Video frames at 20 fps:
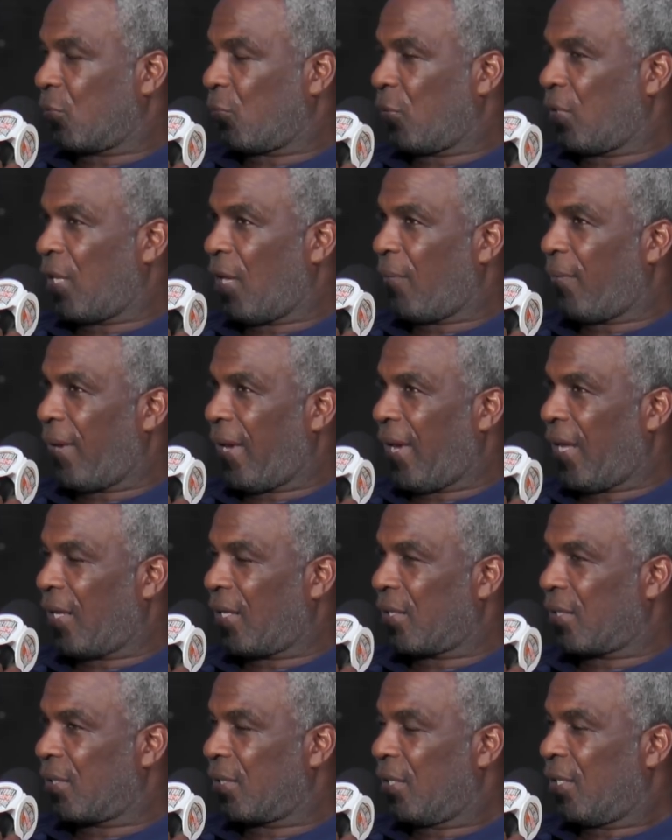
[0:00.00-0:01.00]
We never had
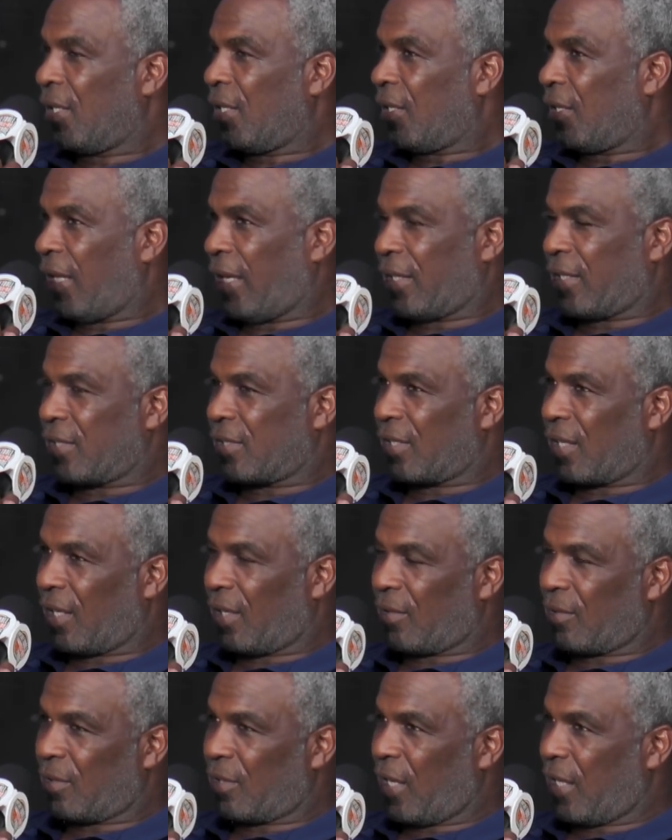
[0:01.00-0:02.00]
a, like you
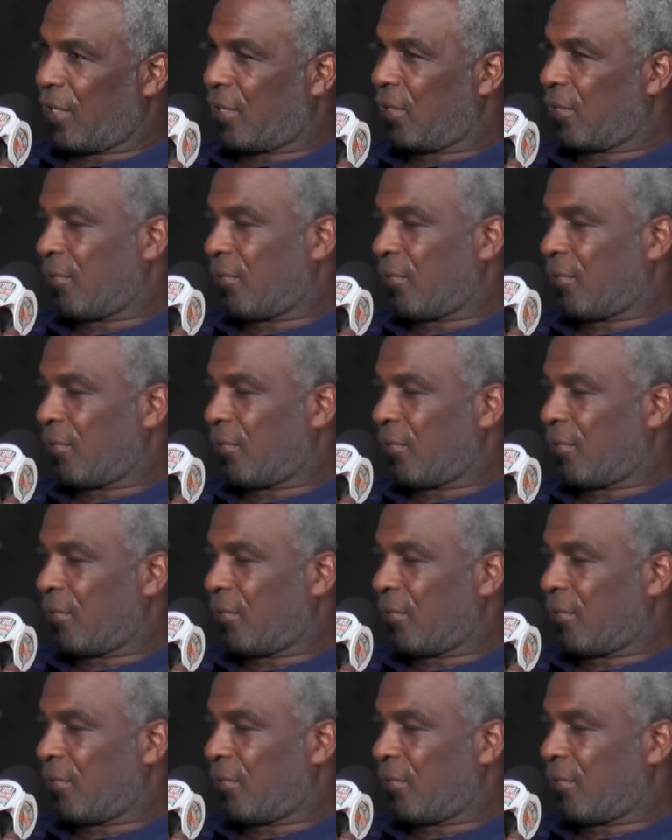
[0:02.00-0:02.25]
said, like